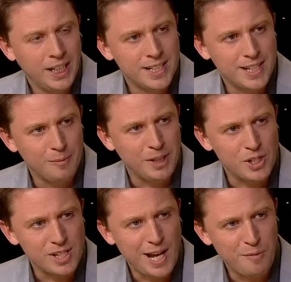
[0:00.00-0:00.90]
Tell me,
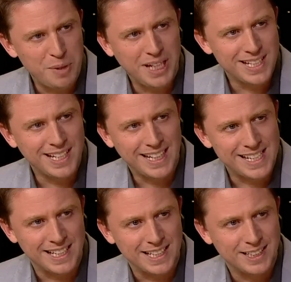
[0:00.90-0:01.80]
just how big a deal
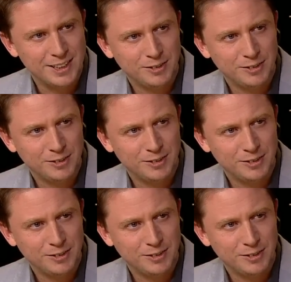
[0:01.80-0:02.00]
is it?